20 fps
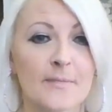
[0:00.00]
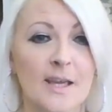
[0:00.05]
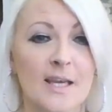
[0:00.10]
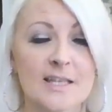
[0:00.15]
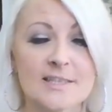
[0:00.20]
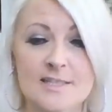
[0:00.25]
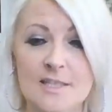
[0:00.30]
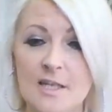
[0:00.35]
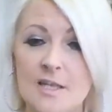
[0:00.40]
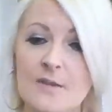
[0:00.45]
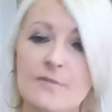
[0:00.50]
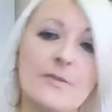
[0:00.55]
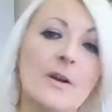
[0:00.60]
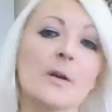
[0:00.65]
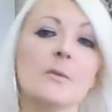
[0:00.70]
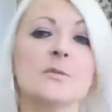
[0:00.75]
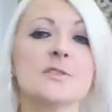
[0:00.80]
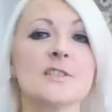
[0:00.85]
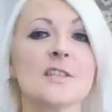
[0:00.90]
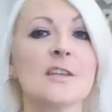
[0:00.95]
It's like if
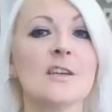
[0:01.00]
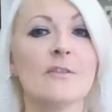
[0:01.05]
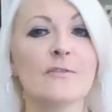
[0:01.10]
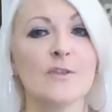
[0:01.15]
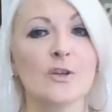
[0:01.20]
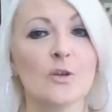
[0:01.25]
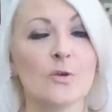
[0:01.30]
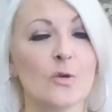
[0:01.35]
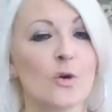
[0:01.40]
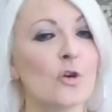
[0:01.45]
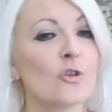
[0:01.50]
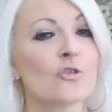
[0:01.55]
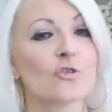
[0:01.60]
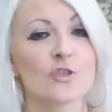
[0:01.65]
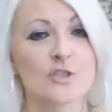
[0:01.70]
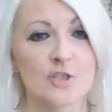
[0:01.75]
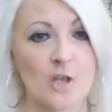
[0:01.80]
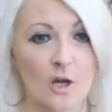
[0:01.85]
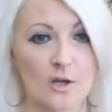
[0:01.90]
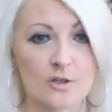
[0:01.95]
I was to give you a
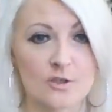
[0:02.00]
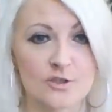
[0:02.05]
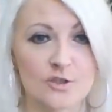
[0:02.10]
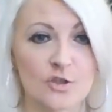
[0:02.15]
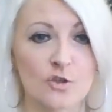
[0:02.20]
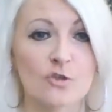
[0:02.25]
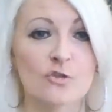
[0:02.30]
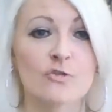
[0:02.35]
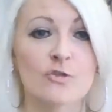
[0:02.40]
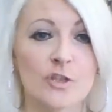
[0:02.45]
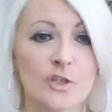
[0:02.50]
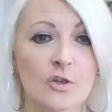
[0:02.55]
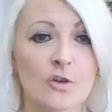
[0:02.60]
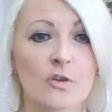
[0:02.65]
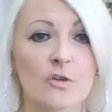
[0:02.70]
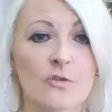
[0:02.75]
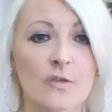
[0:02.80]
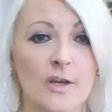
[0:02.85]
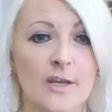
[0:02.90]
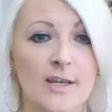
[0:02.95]
hundred dollars, a hundred
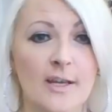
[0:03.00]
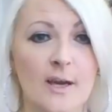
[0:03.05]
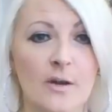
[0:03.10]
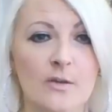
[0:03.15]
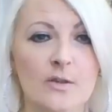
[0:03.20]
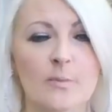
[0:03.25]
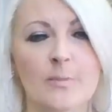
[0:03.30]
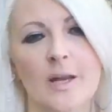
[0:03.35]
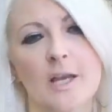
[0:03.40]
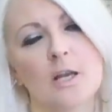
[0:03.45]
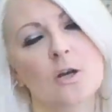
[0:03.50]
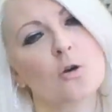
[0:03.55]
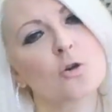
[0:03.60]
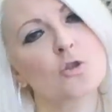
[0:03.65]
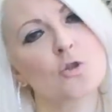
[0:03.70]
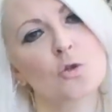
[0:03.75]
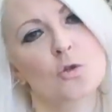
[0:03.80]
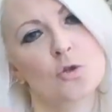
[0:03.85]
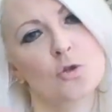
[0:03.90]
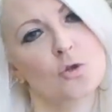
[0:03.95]
euro right now, and you'd be like, "Oh
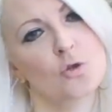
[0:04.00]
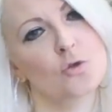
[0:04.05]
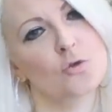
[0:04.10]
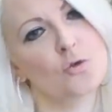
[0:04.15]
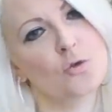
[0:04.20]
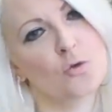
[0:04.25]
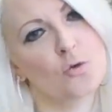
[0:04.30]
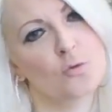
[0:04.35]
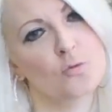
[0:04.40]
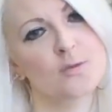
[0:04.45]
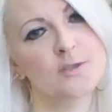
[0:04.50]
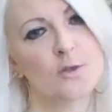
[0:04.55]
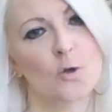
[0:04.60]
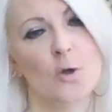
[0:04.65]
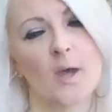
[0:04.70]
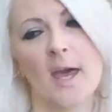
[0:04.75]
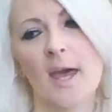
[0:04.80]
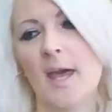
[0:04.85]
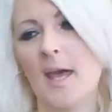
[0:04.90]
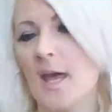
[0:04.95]
no, no, no, no, it's
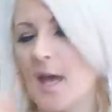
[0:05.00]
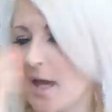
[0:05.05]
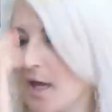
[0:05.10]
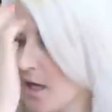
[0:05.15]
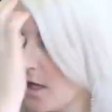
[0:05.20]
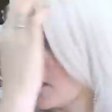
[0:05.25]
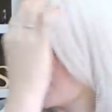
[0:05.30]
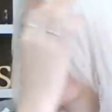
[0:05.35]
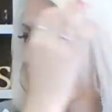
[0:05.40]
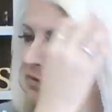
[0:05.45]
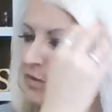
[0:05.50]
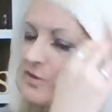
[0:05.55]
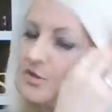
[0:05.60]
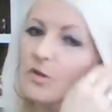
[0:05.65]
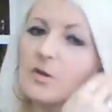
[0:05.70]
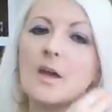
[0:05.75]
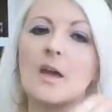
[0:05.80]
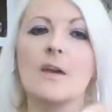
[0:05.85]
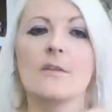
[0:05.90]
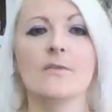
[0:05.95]
okay, no, it's
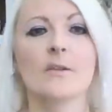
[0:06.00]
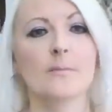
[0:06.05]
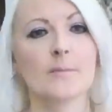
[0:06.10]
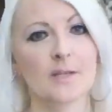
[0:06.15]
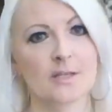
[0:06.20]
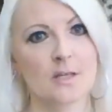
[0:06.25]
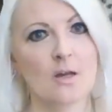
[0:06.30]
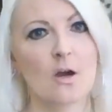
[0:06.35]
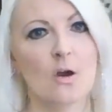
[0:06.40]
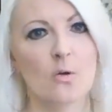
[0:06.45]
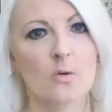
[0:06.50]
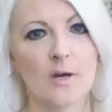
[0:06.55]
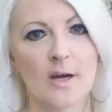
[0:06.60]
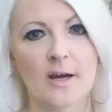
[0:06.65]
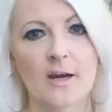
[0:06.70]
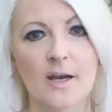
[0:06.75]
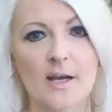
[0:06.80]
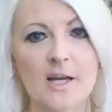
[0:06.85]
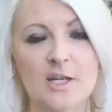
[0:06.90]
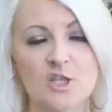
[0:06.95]
okay." If I'm like, "No,
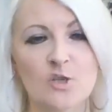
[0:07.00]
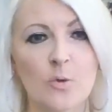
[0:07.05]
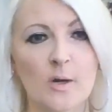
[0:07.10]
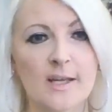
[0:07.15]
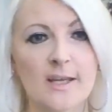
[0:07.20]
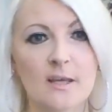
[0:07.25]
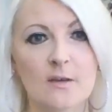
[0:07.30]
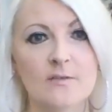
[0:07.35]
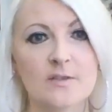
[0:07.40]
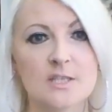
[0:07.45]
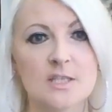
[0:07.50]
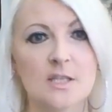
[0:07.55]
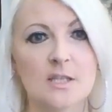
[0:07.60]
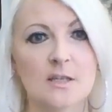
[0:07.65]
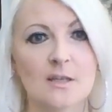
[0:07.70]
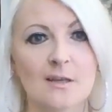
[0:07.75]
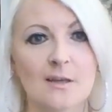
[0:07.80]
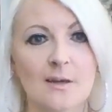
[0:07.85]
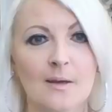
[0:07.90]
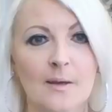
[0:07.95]
here, I actually want to give it to you,"
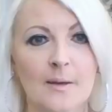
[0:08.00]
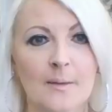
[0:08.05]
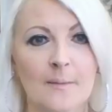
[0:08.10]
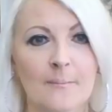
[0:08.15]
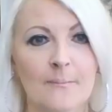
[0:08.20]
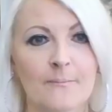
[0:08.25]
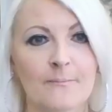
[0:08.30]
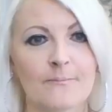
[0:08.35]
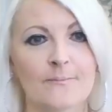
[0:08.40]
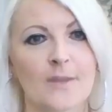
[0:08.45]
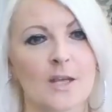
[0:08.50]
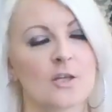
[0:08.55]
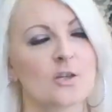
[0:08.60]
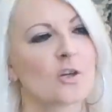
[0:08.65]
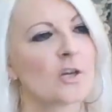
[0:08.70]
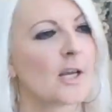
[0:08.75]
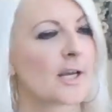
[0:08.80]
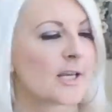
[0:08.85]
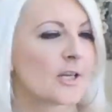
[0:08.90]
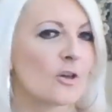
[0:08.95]
and
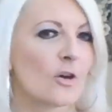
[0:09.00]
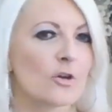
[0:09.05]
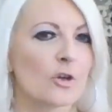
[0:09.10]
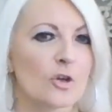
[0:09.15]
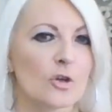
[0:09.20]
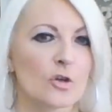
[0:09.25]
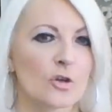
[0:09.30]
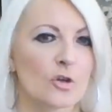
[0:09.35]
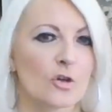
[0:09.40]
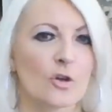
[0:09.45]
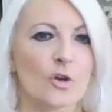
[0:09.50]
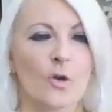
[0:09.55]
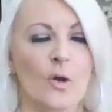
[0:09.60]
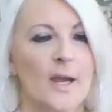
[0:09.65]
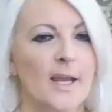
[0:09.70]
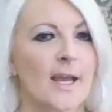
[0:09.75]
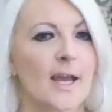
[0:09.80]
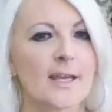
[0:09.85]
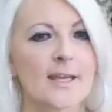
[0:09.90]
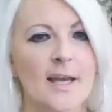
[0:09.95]
you're like, "No, no, no, no, no,
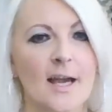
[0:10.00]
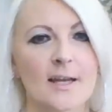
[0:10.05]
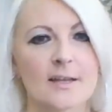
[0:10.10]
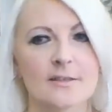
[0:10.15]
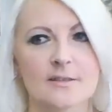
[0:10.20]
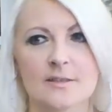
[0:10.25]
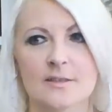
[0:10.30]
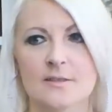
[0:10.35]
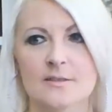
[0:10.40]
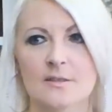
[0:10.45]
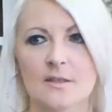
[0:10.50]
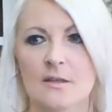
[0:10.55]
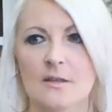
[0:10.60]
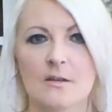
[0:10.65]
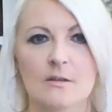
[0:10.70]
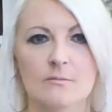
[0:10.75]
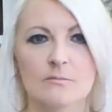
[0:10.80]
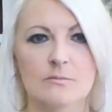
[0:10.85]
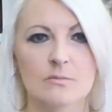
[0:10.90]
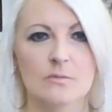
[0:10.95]
I, I can't," and it's
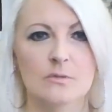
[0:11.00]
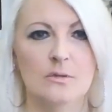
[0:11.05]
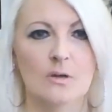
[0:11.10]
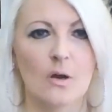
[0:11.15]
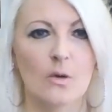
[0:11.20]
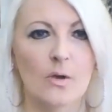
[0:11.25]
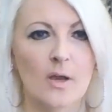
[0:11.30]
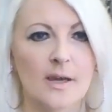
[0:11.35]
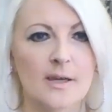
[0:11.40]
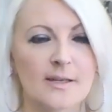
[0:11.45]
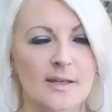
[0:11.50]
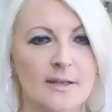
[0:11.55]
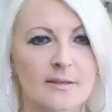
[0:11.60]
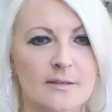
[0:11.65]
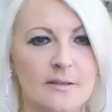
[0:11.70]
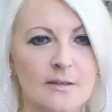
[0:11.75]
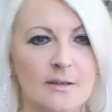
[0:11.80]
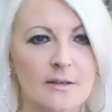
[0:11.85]
like, well, "Okay then,"